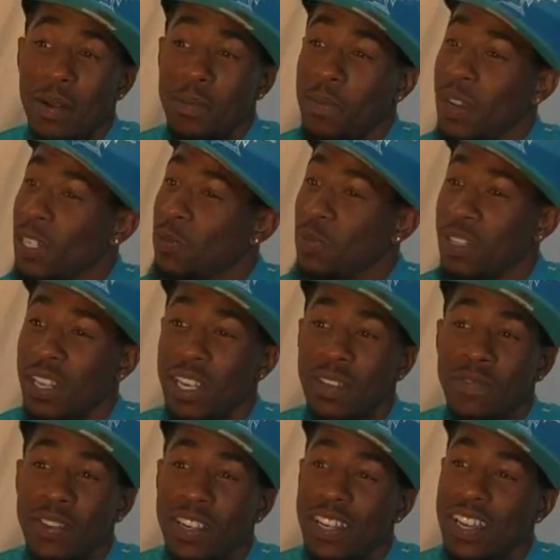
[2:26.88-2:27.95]
Mess with the
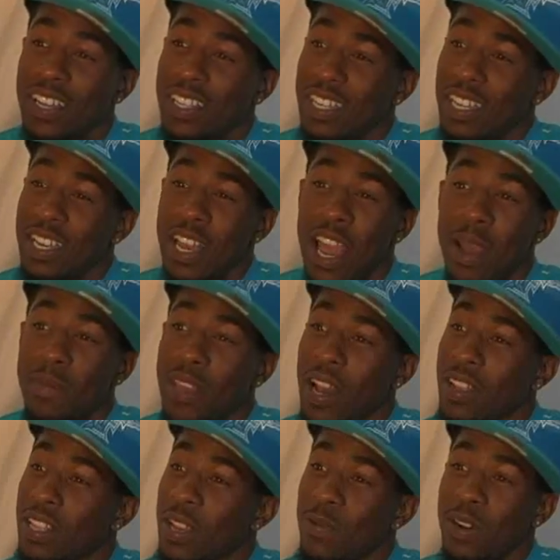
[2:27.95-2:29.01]
Living Deity. He had me
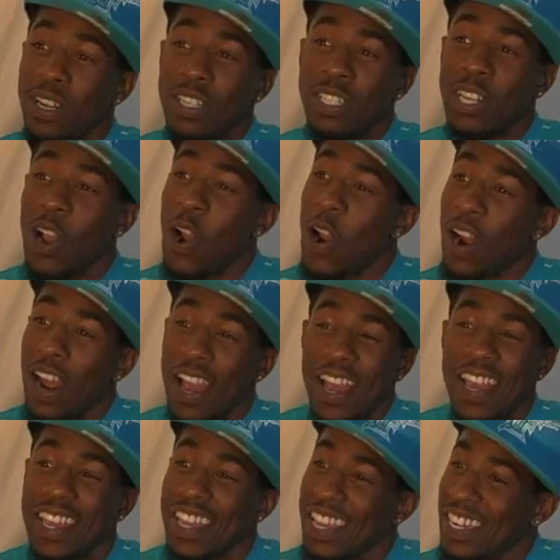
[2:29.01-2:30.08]
out there with a guitar,
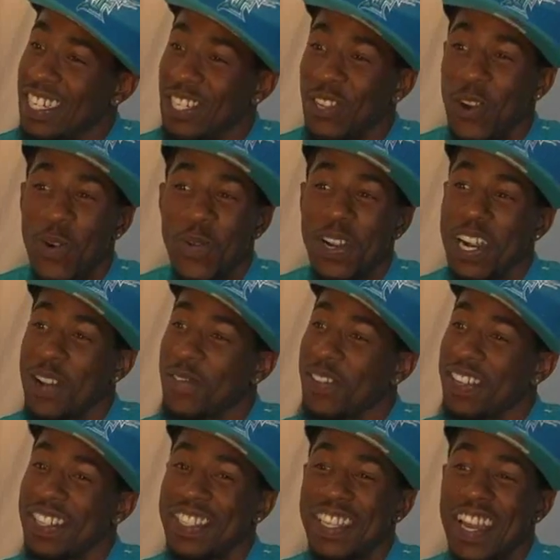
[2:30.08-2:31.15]
like just do whatever
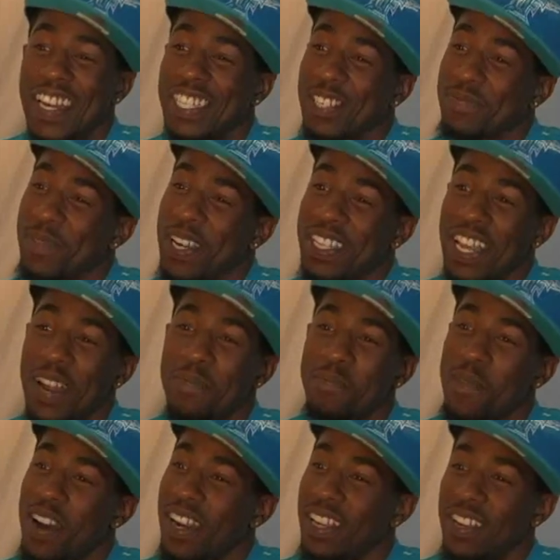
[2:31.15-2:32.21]
it takes to make that
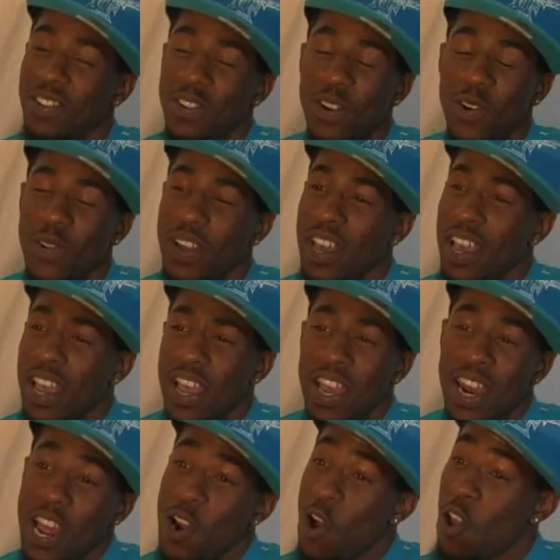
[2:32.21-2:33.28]
money. You know,
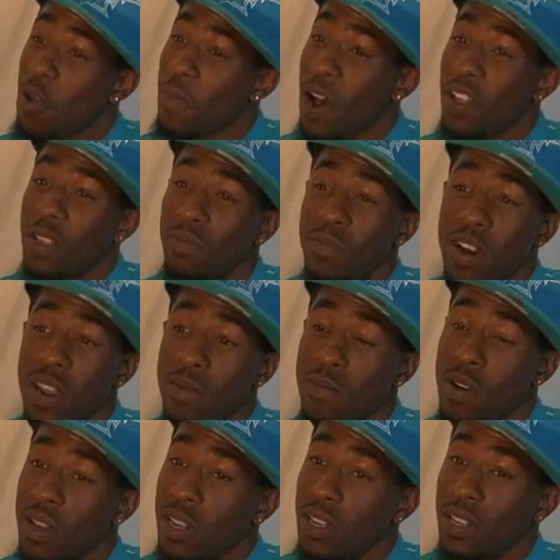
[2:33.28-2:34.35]
it ain't all about the money,
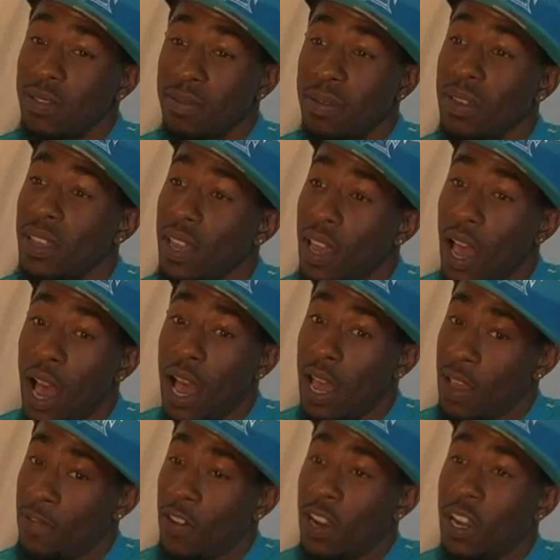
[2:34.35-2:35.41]
but
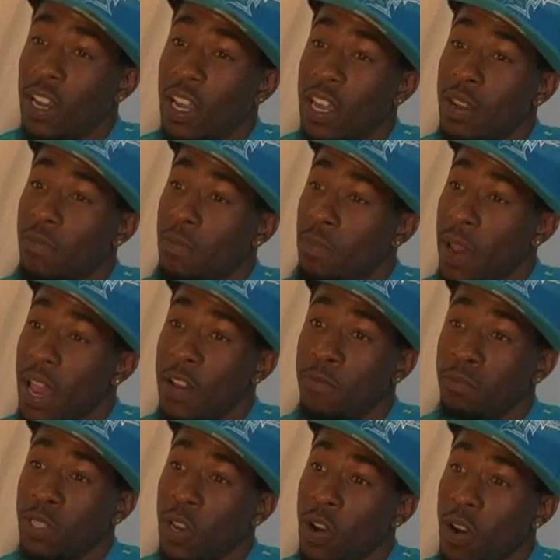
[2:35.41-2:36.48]
if I can get paid
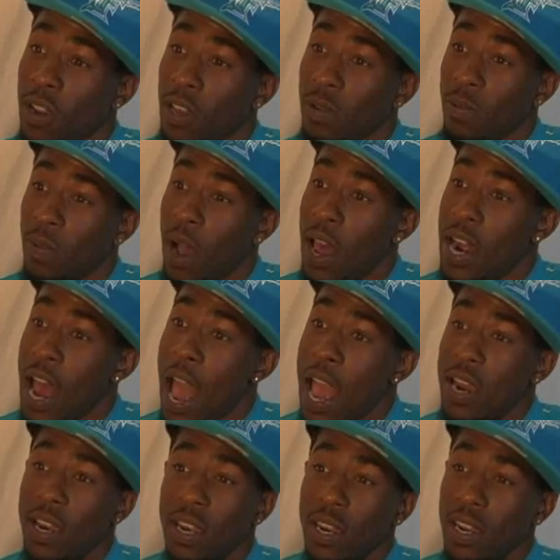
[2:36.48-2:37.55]
from talking, why not?